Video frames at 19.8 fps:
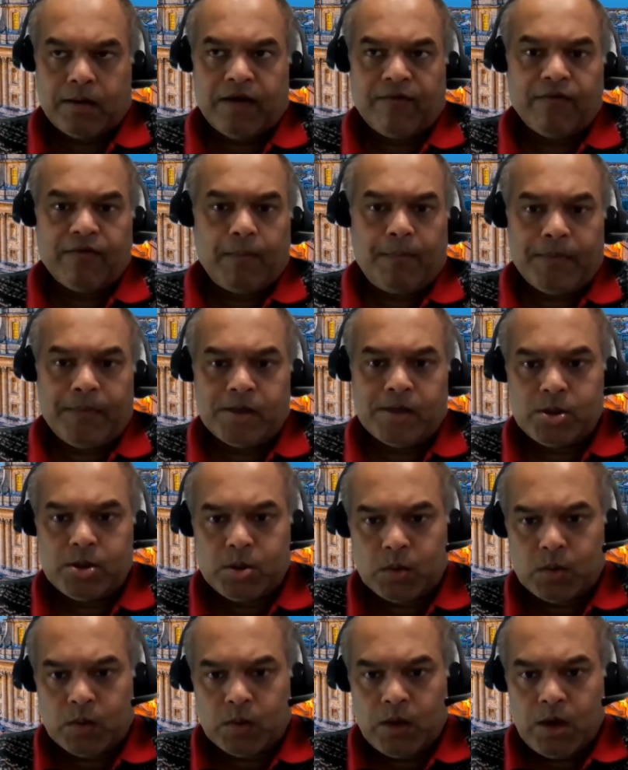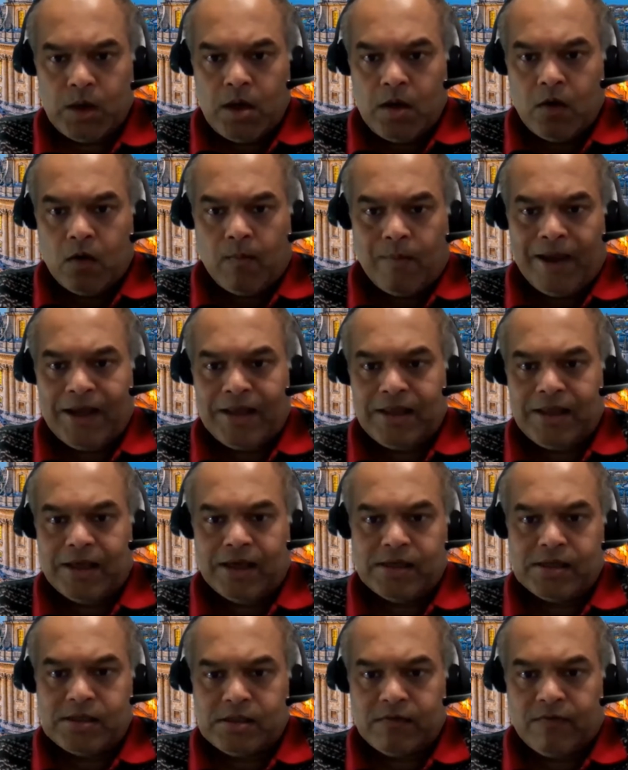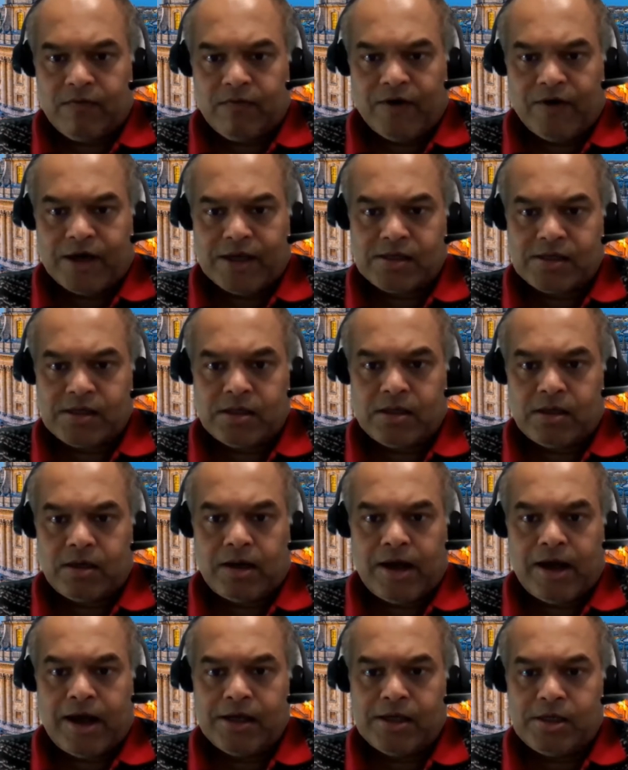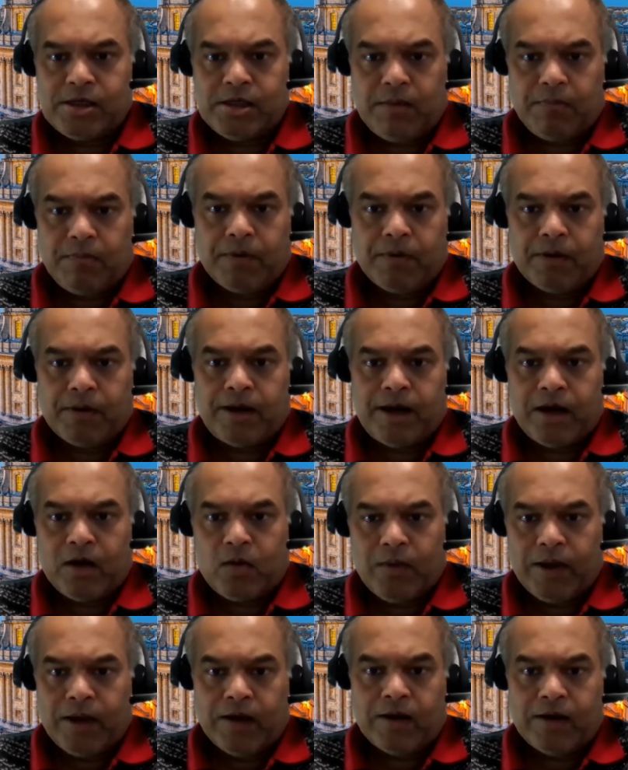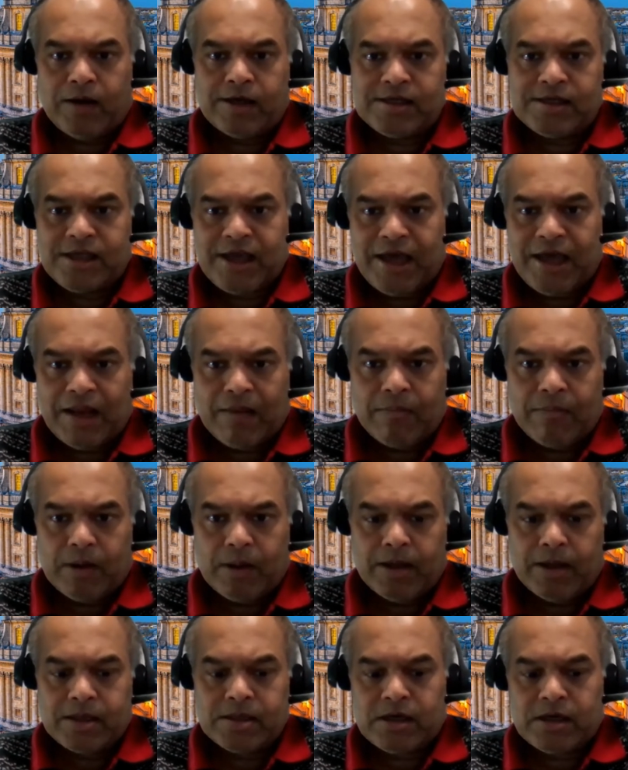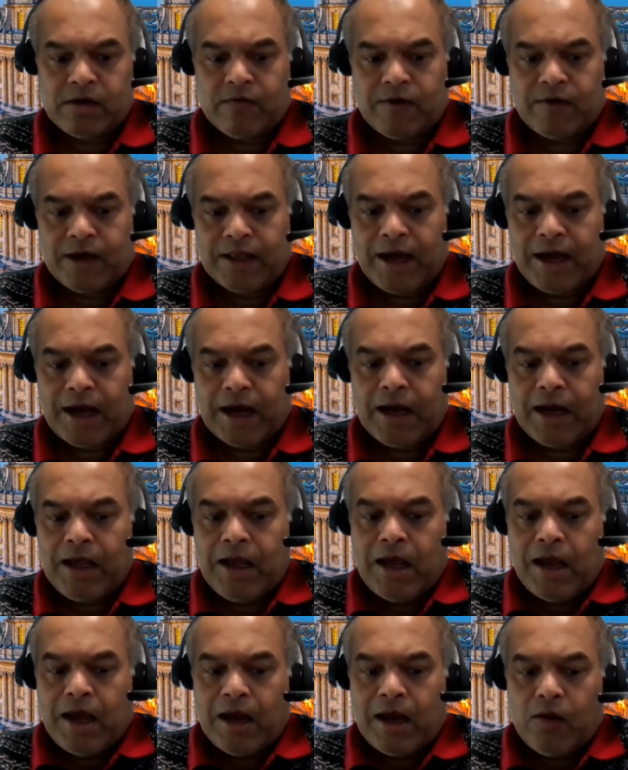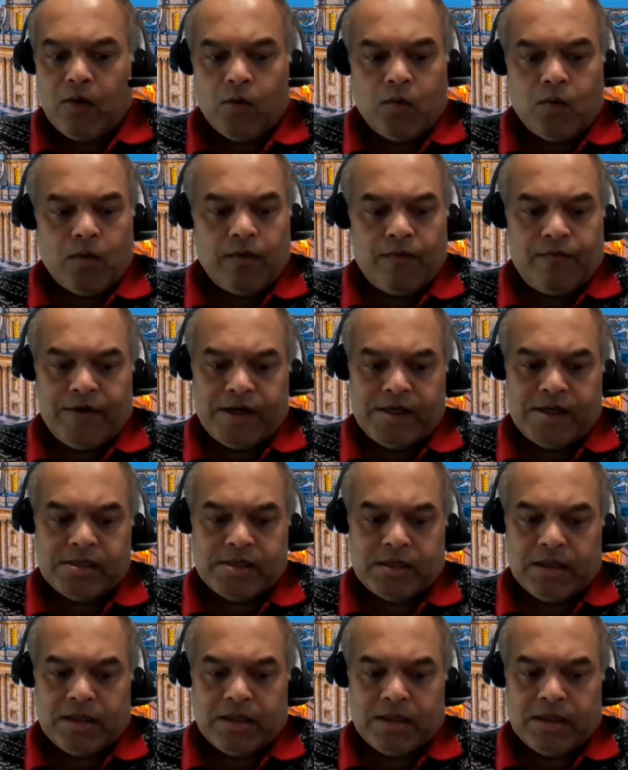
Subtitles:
developments to make things faster and cheaper and quicker and scalable and stuff like that. And low code fits